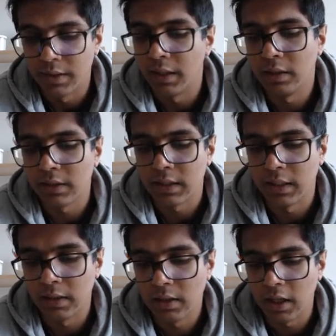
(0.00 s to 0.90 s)
Then I
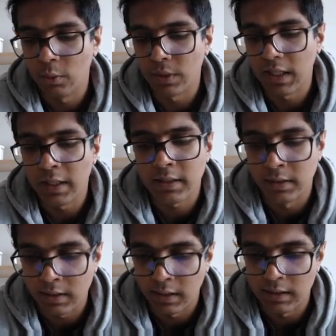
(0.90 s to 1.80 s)
looked at how many
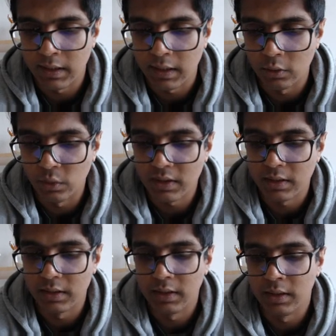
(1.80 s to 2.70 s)
x's can I take out?
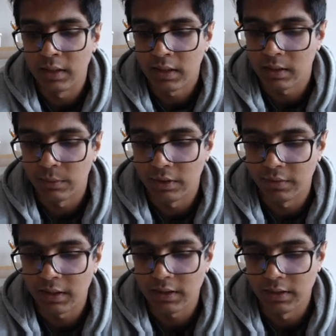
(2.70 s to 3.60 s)
What's the least
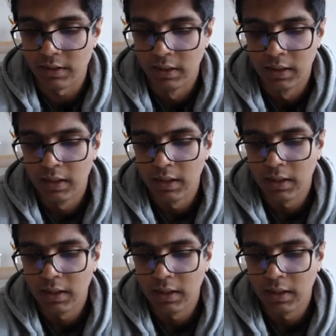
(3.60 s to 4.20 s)
amount of x's